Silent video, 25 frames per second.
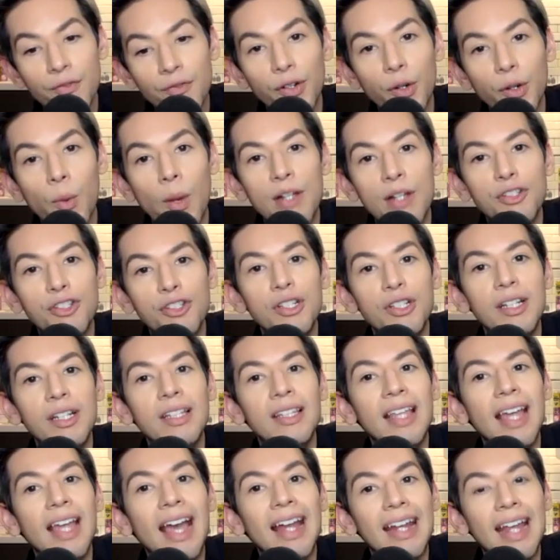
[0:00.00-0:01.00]
for questioning
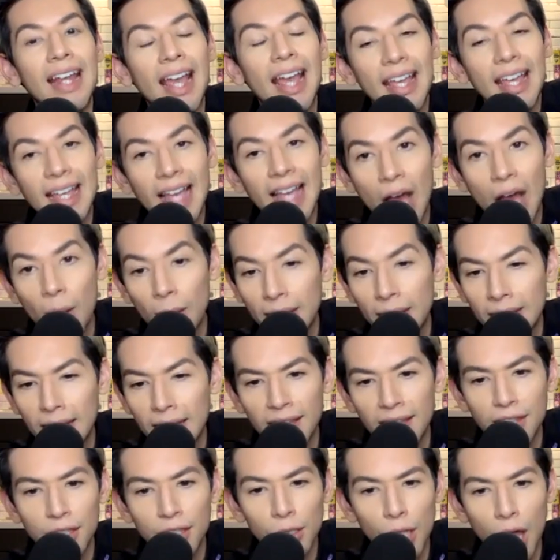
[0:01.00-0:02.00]
and they had to hang out in
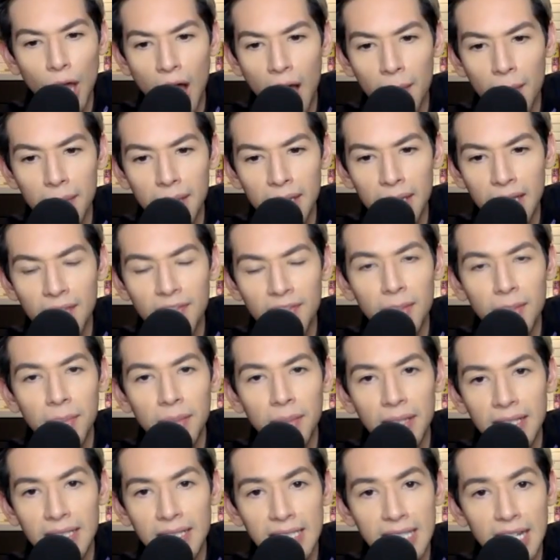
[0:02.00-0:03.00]
like the lobby of the
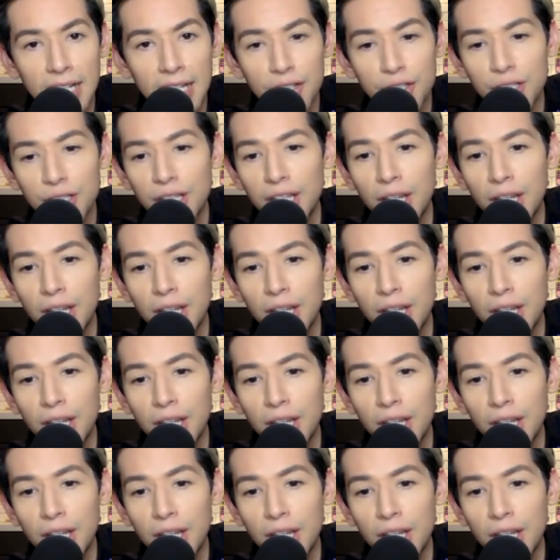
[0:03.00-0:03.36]
police station.